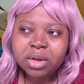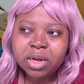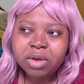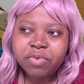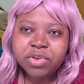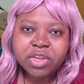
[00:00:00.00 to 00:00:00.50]

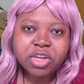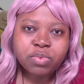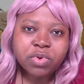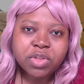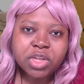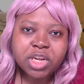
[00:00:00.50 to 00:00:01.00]
ever since she
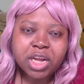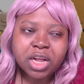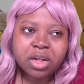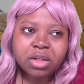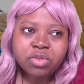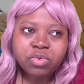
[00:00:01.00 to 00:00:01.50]
was a
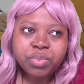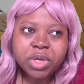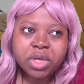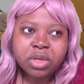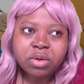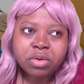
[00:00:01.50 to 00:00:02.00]
child, to
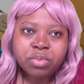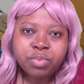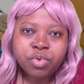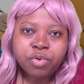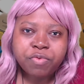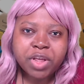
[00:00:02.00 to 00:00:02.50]
be
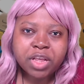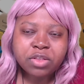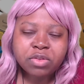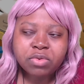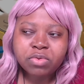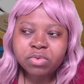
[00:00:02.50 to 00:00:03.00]

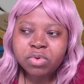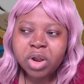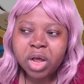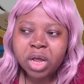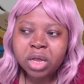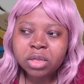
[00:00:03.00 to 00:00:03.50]
perfect, to
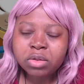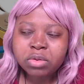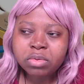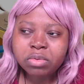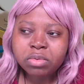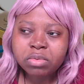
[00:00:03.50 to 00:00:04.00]
not
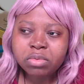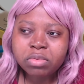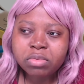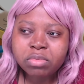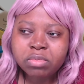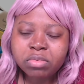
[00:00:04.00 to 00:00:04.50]

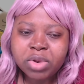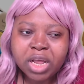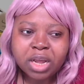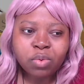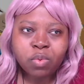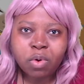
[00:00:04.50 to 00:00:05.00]

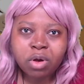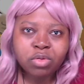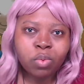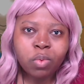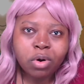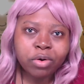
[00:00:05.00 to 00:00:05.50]
like rock
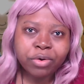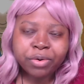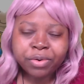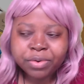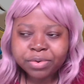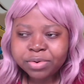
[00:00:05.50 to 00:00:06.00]
the
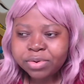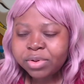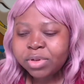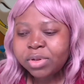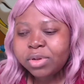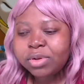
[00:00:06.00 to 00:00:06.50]
water.
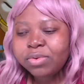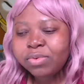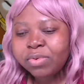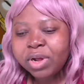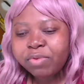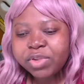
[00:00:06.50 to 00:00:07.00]
You
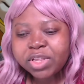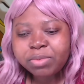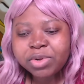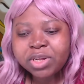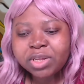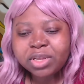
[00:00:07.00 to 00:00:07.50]
know, every
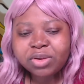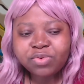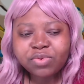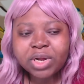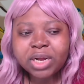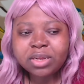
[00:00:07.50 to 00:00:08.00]
time she
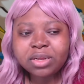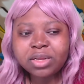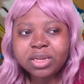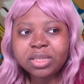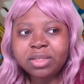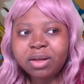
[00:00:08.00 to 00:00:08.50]

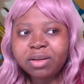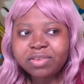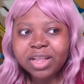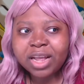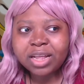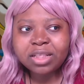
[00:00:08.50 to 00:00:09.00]
does that,